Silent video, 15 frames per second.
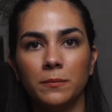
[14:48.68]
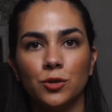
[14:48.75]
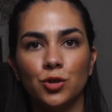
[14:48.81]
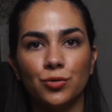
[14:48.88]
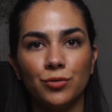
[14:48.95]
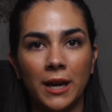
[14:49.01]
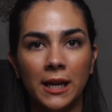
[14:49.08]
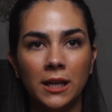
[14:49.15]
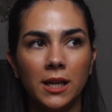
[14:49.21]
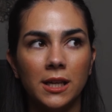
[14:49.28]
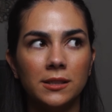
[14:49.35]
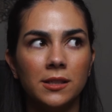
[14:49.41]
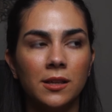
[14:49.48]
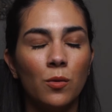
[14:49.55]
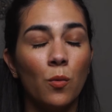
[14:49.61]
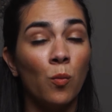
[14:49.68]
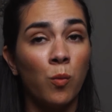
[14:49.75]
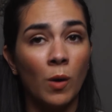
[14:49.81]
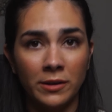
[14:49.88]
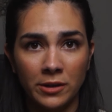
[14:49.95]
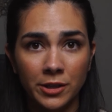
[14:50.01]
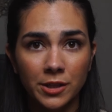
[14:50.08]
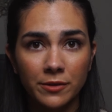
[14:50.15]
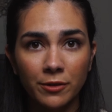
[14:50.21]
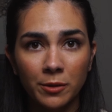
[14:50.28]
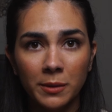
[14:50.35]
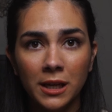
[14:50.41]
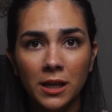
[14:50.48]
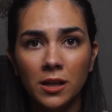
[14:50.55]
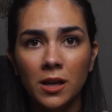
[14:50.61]
train. It did wonders for
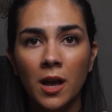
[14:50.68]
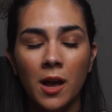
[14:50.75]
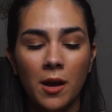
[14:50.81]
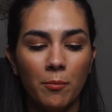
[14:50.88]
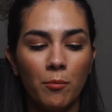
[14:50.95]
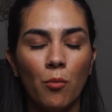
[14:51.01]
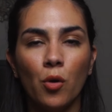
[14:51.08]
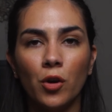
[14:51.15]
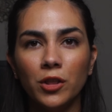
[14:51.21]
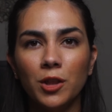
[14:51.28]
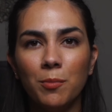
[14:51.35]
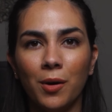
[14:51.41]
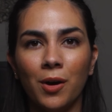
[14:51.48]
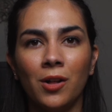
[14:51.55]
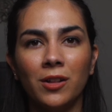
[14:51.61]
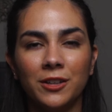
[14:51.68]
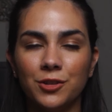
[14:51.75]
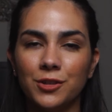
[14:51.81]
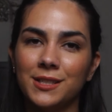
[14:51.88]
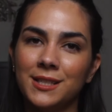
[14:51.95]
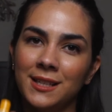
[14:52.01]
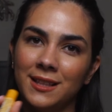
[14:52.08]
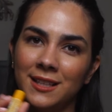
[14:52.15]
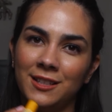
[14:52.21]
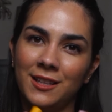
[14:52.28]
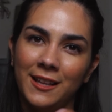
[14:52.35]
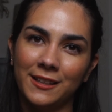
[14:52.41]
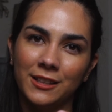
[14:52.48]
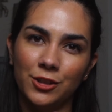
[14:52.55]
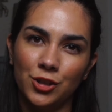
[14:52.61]
me. More the ball interesting than
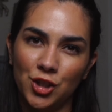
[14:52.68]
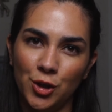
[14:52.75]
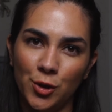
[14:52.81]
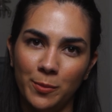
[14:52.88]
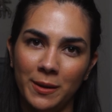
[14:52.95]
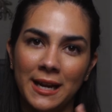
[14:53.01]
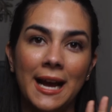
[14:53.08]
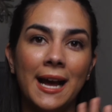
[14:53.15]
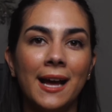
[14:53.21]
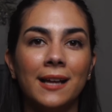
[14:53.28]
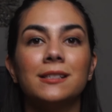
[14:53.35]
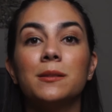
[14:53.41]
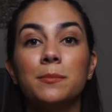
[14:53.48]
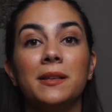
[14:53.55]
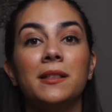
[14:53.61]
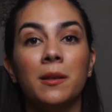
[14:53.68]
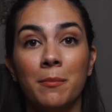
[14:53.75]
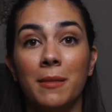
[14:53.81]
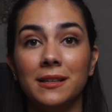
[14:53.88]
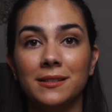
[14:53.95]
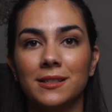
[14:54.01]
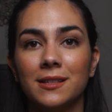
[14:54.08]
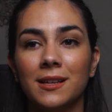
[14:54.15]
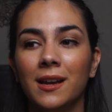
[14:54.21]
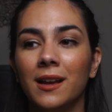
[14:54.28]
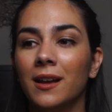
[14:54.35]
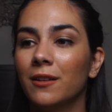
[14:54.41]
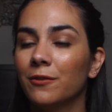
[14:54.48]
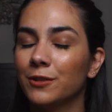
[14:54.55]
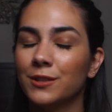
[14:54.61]
like the tube. It had to be the mint
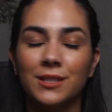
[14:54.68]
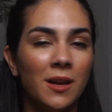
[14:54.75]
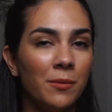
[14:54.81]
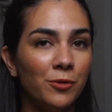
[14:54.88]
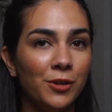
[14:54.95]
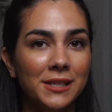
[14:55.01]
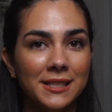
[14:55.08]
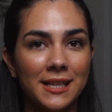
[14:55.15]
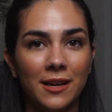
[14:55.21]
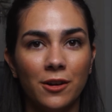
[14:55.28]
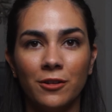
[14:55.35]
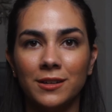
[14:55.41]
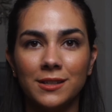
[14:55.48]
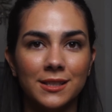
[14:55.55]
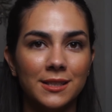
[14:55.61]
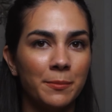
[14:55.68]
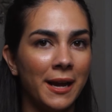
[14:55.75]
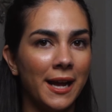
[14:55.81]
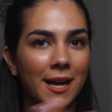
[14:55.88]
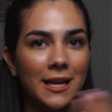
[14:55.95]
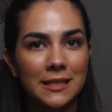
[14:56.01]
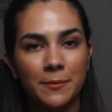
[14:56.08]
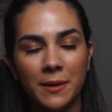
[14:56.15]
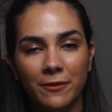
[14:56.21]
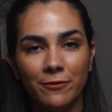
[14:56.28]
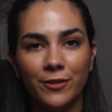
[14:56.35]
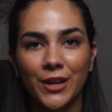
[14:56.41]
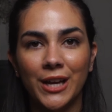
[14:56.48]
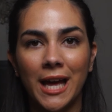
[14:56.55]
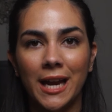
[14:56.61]
for some reason, or else my eczema,
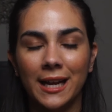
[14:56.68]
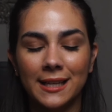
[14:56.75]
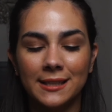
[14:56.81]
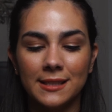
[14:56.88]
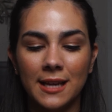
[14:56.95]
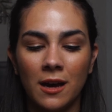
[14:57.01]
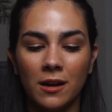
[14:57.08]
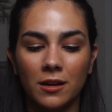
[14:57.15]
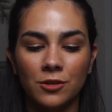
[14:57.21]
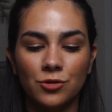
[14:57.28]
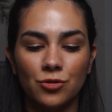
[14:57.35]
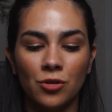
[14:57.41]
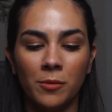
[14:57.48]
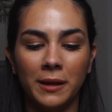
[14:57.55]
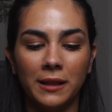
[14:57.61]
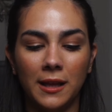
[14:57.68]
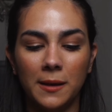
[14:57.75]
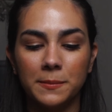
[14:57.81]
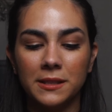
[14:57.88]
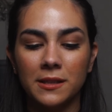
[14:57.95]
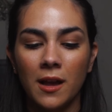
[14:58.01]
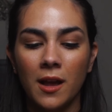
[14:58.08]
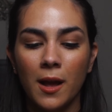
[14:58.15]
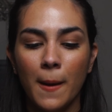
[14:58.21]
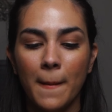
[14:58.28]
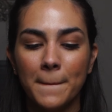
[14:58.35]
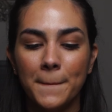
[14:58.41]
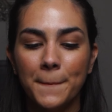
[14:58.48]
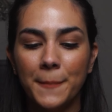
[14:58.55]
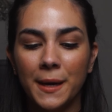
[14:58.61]
forget it, gets out of control on my lips.
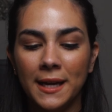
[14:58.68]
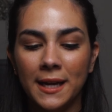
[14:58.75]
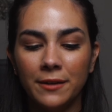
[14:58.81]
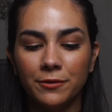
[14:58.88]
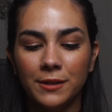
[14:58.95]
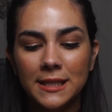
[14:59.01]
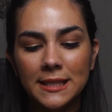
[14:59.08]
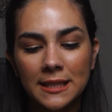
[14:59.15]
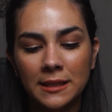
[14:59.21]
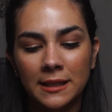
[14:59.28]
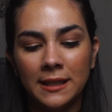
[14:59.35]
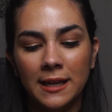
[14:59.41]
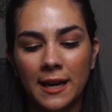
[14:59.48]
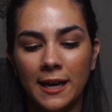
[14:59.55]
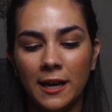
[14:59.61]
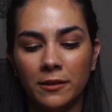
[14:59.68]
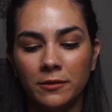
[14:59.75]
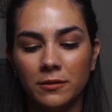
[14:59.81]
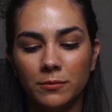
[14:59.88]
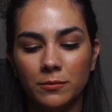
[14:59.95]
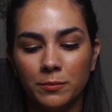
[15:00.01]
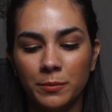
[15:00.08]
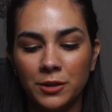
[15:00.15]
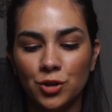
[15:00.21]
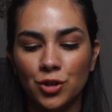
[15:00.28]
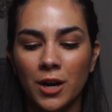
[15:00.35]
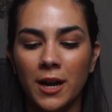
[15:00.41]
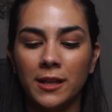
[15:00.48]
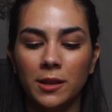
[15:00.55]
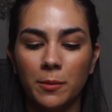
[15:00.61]
But recently I had been
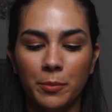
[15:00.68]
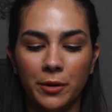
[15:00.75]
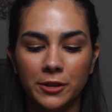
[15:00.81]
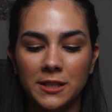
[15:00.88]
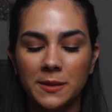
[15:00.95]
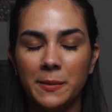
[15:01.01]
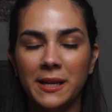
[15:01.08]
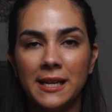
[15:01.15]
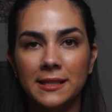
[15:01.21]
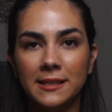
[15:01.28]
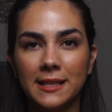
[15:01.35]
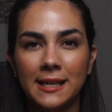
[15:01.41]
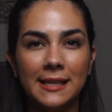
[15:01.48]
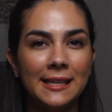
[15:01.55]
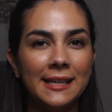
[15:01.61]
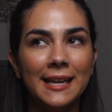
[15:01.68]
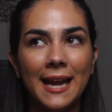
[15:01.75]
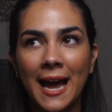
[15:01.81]
trying the Burt's Bees. They didn't